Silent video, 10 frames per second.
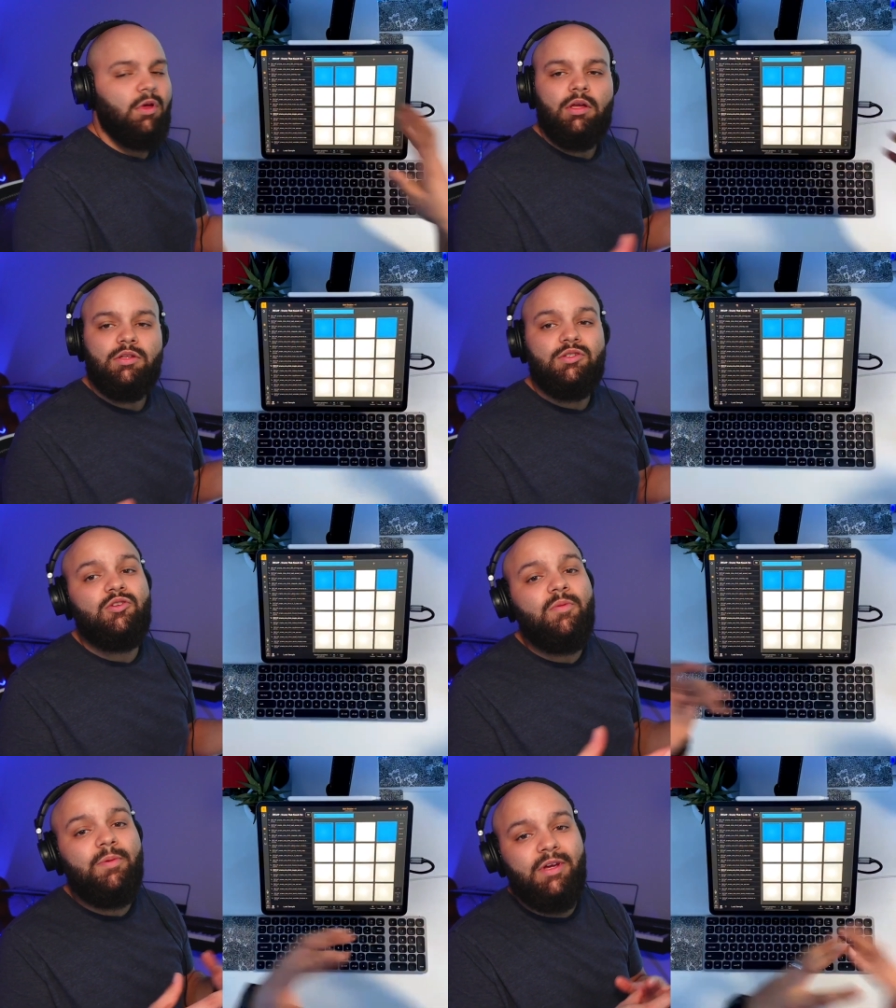
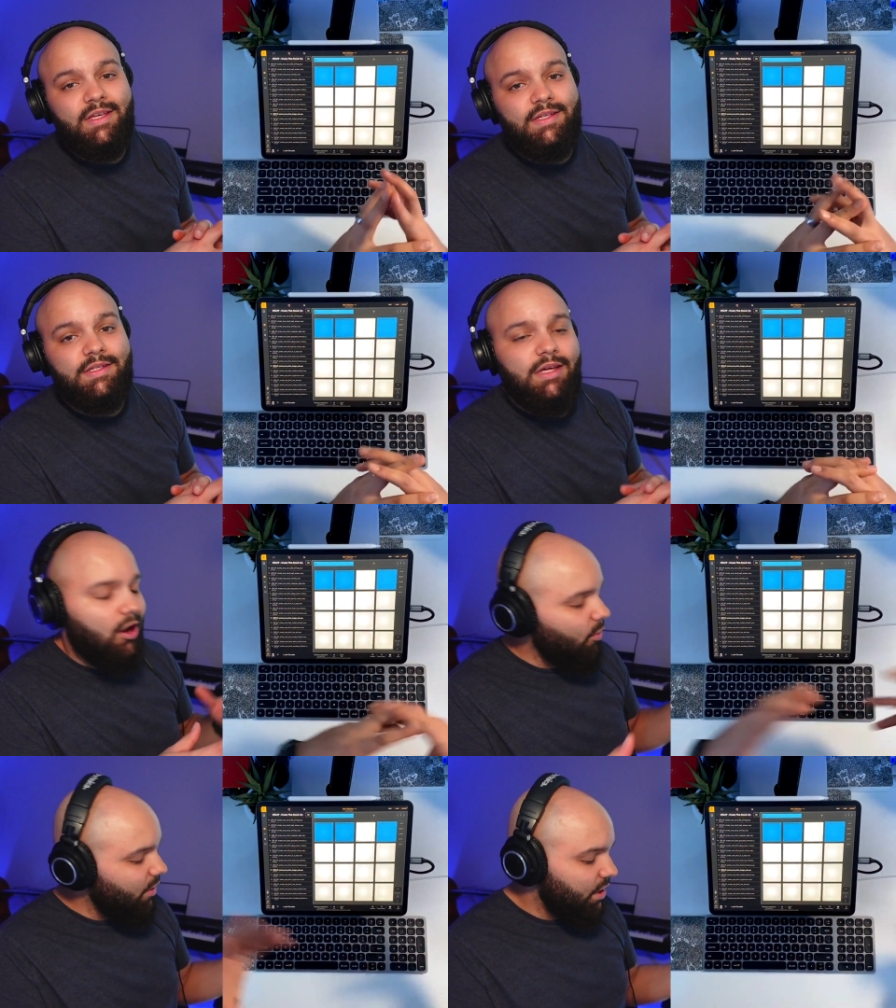Super easy.
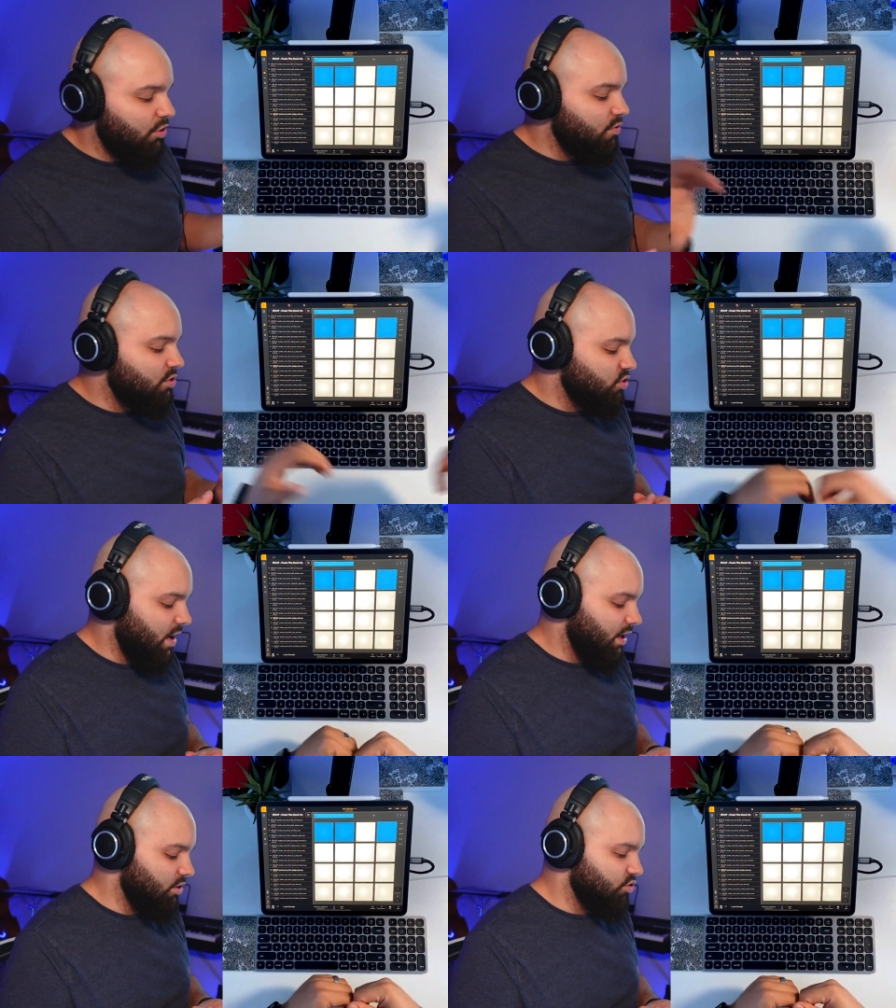All we had to do is
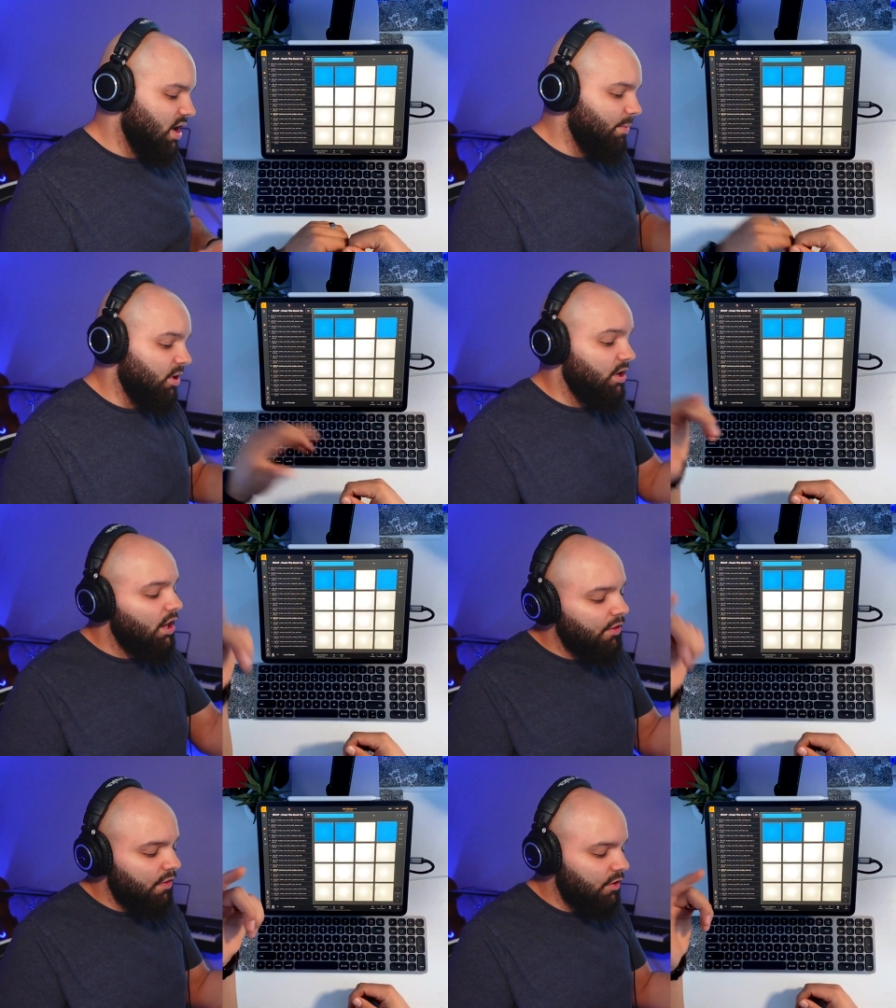drag and drop.
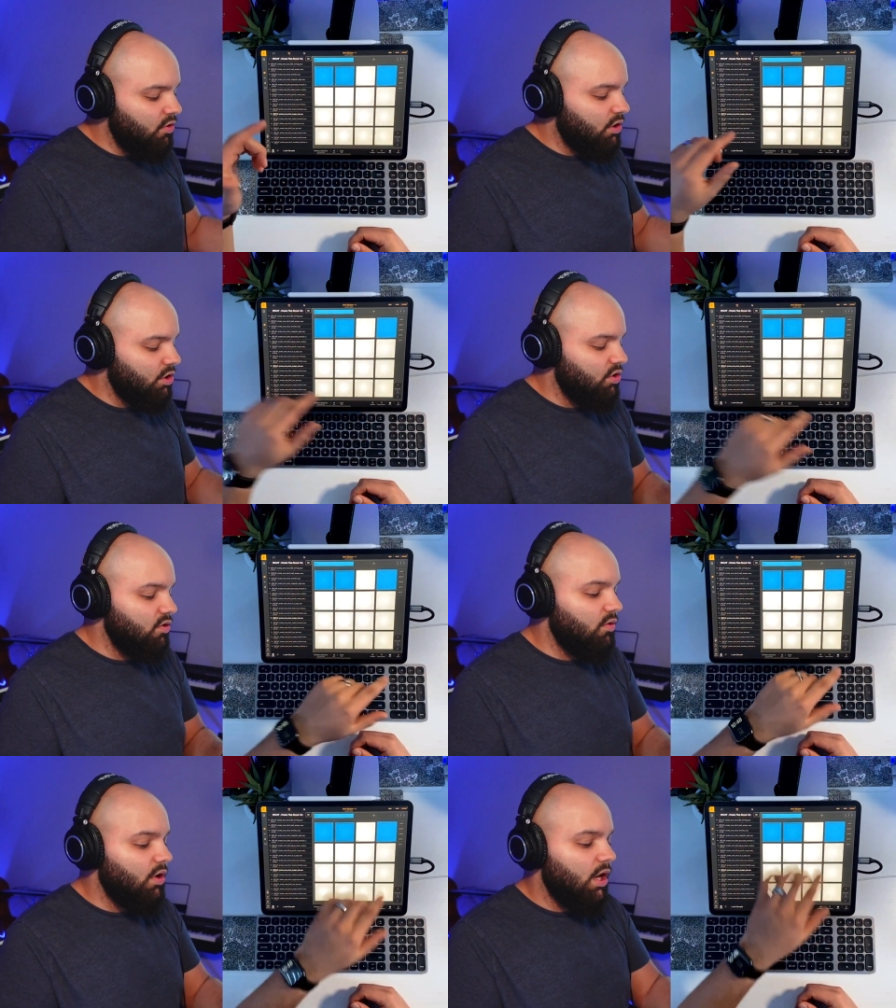Another thing you can
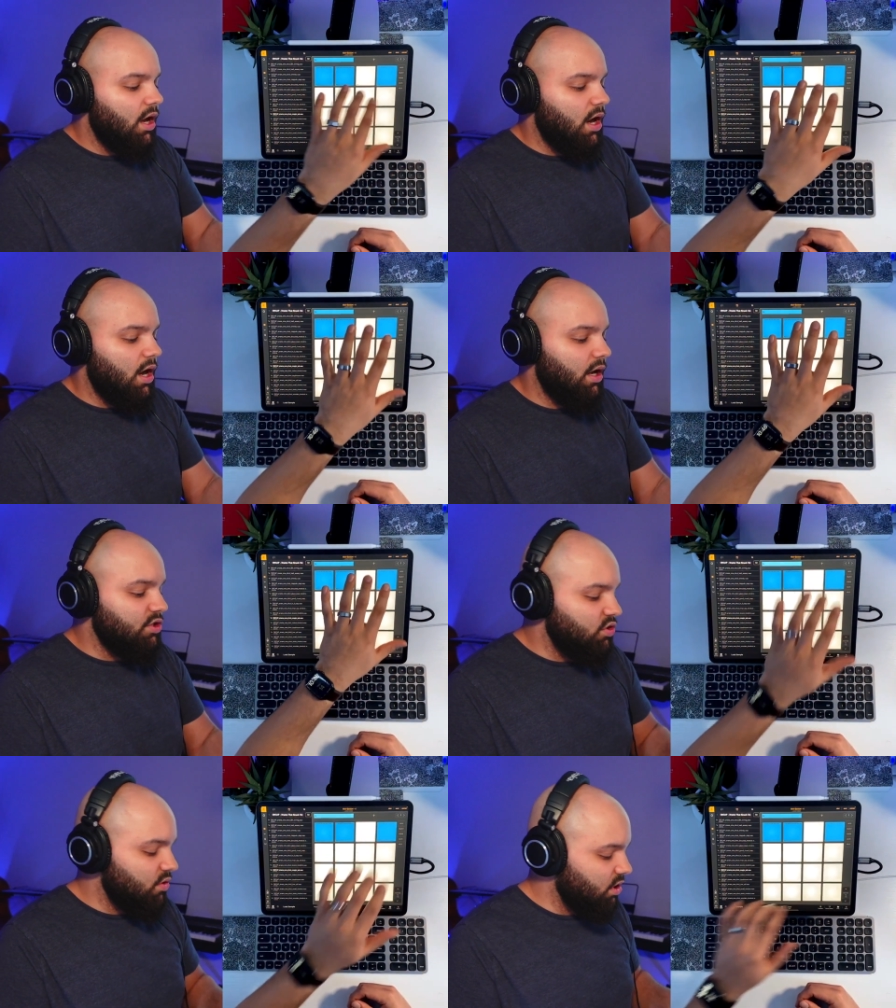do
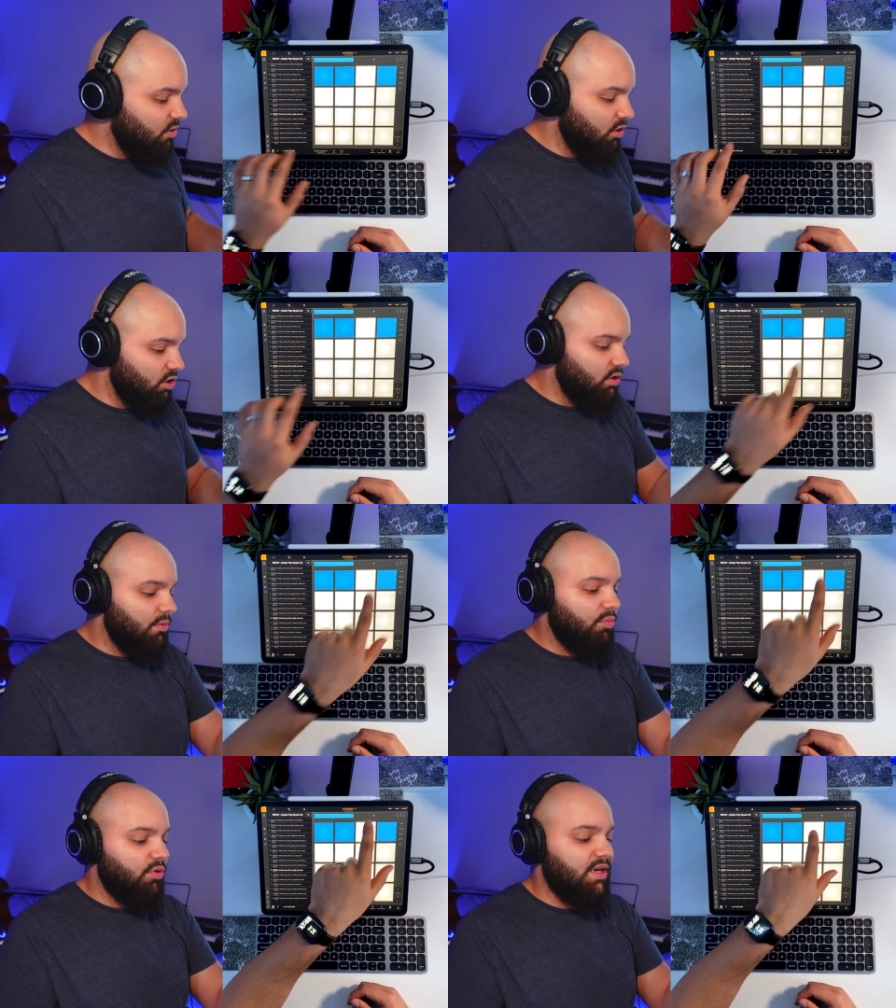is you can
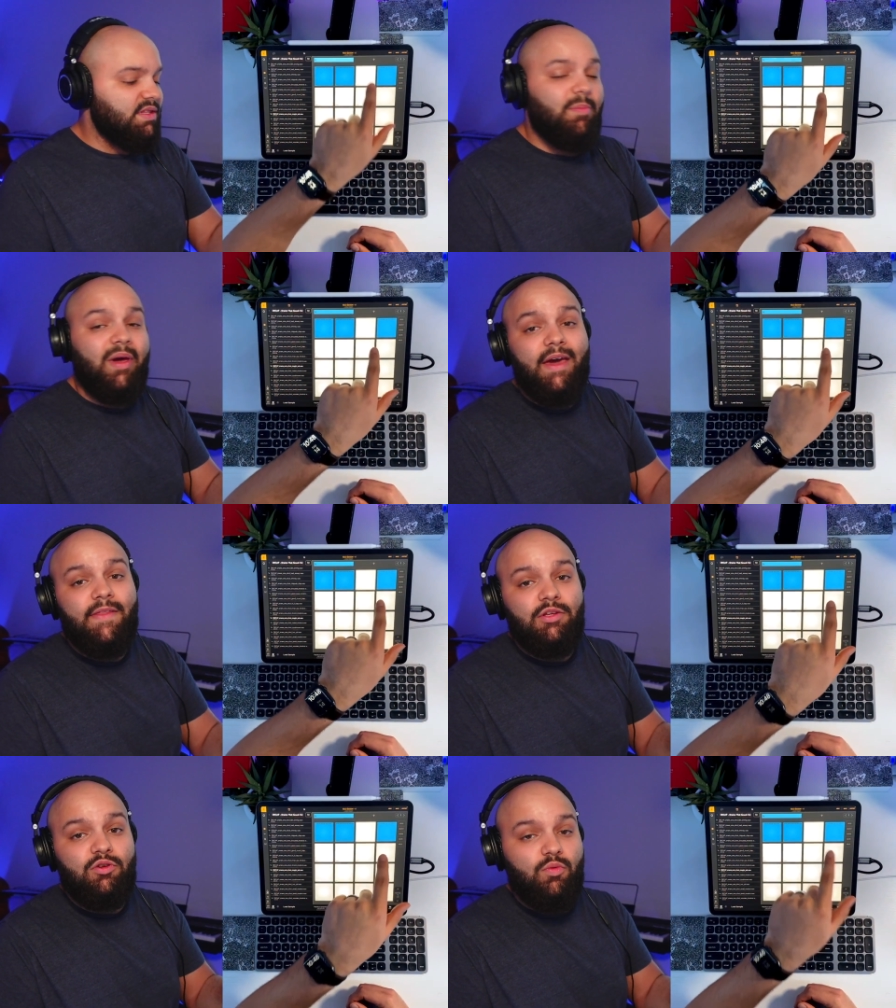press the pad
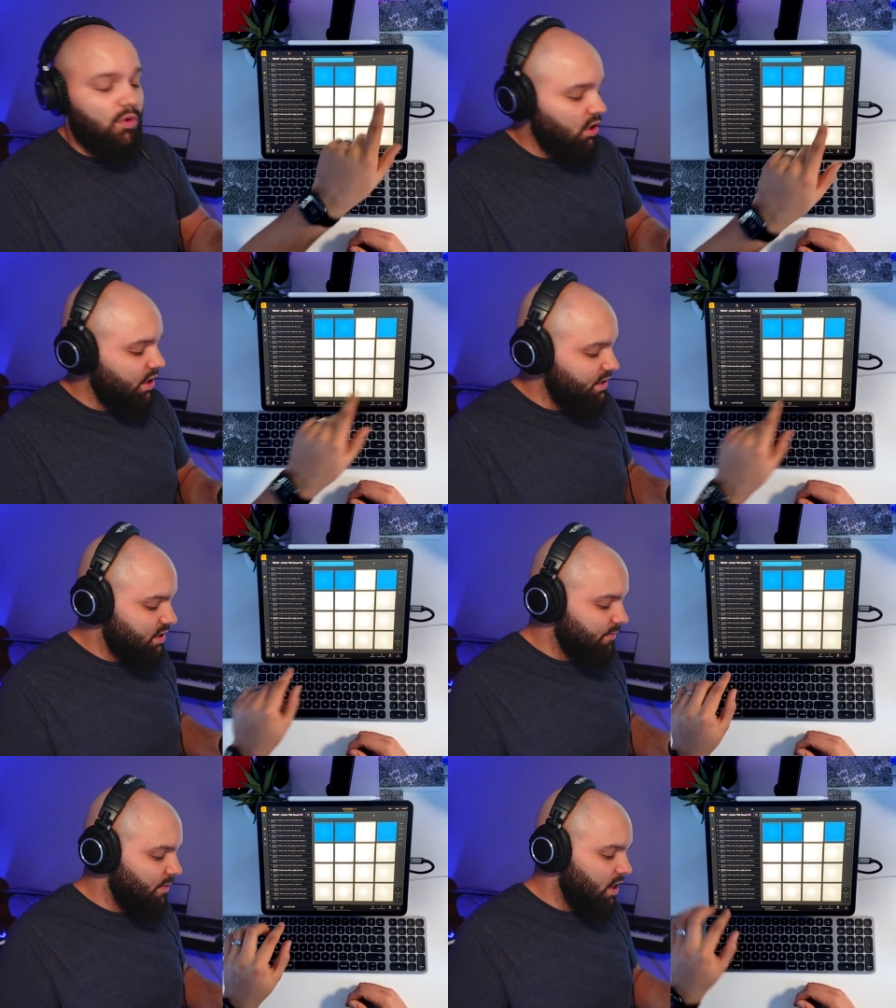that you want.